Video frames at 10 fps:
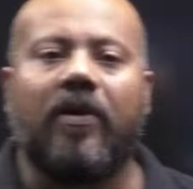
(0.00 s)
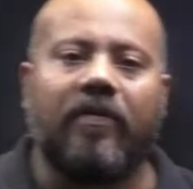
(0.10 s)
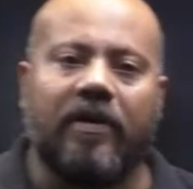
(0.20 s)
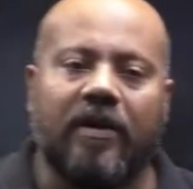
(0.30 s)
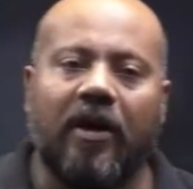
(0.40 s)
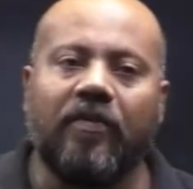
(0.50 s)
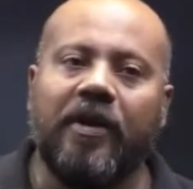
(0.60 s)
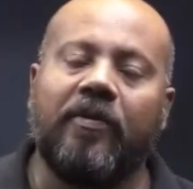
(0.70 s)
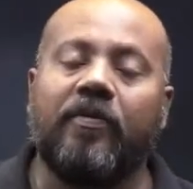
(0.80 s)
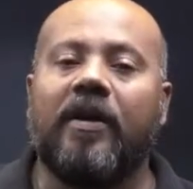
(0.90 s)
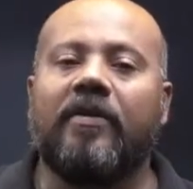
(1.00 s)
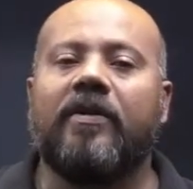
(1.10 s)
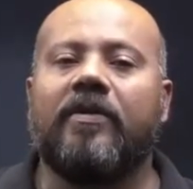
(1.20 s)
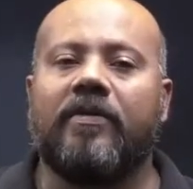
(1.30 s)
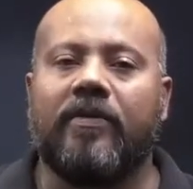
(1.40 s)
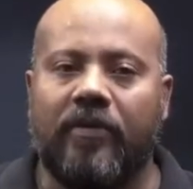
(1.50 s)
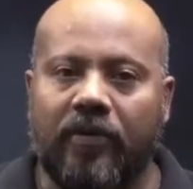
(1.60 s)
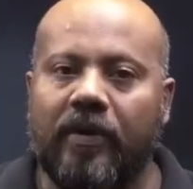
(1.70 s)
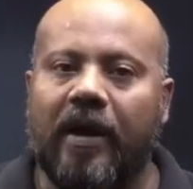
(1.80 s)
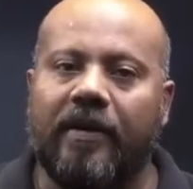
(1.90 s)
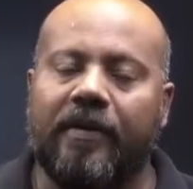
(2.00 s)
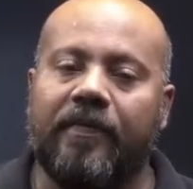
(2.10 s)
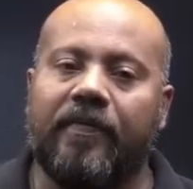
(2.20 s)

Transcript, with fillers: hours, how many people are going to do that?